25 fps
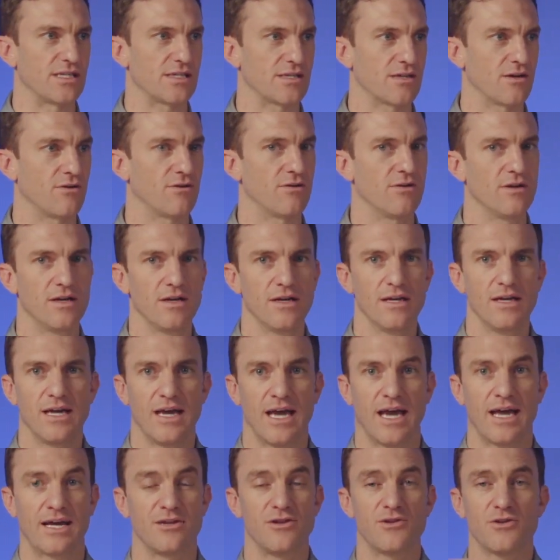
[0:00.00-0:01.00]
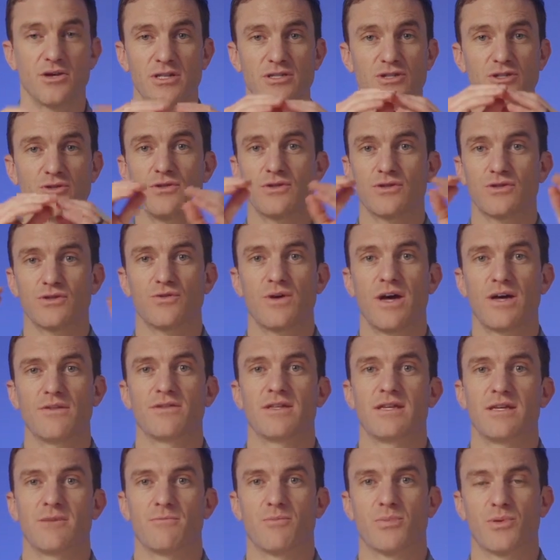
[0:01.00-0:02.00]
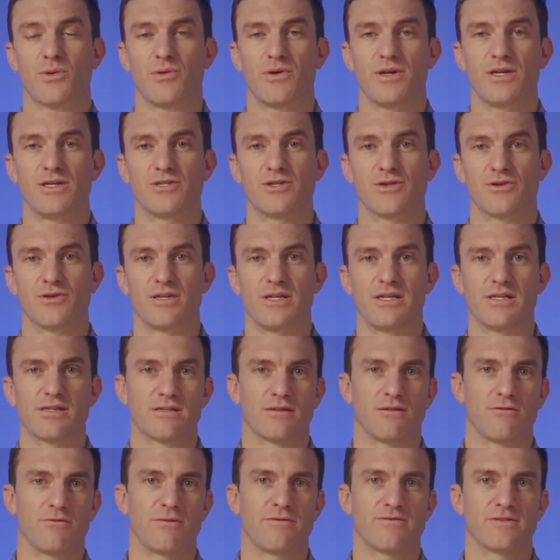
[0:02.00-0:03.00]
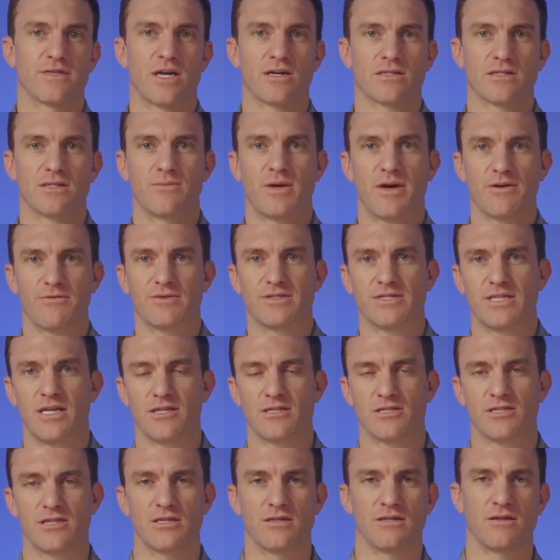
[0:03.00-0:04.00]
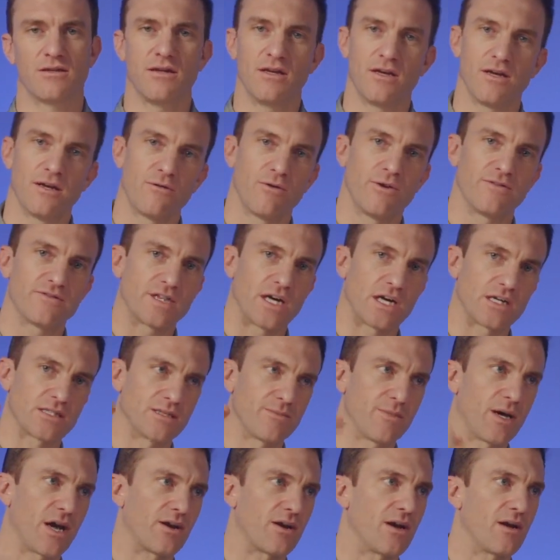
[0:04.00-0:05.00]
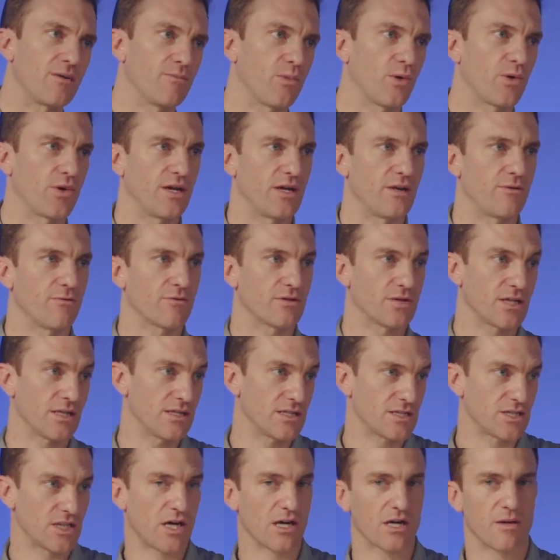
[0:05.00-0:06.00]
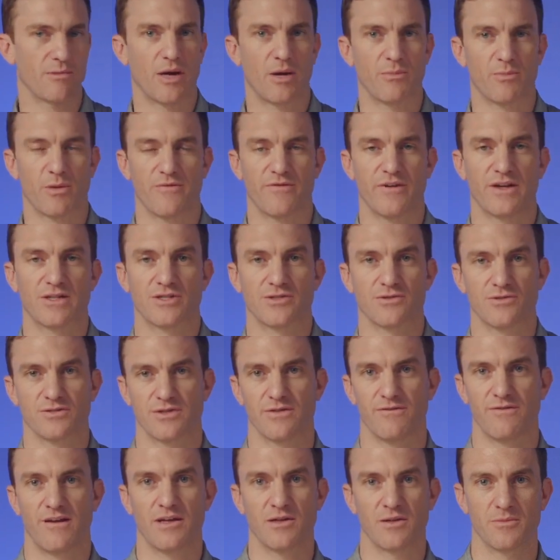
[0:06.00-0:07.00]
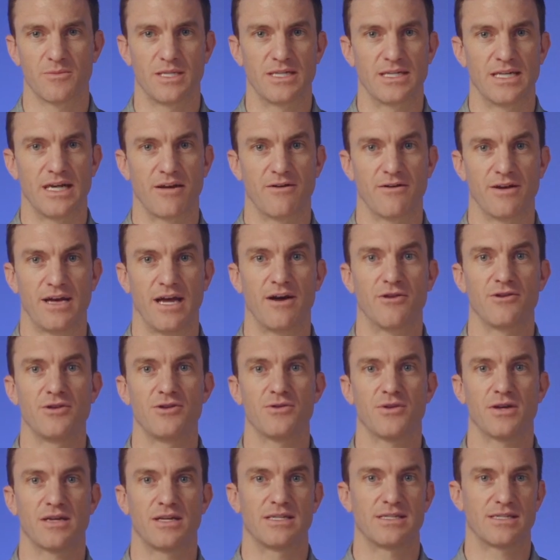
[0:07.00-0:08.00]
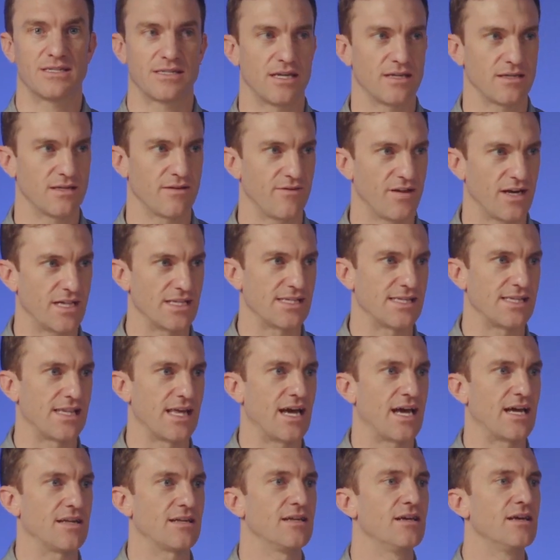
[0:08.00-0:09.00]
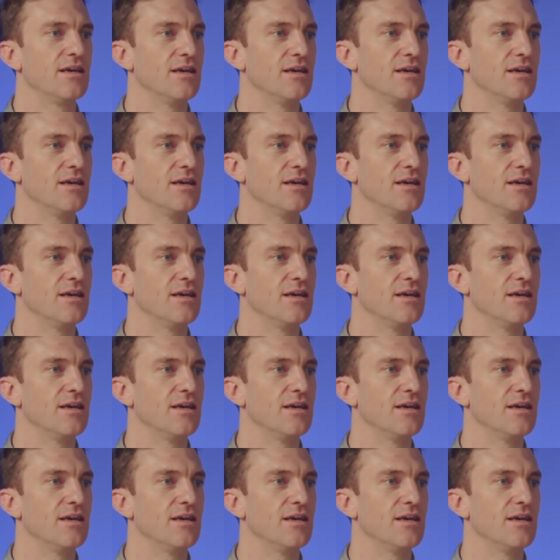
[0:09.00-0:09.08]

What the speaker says: So, and you can do it throughout the employee journey. So we've talked about retention, we've talked about onboarding. We're going to talk about professional development now and how you can incentivize that.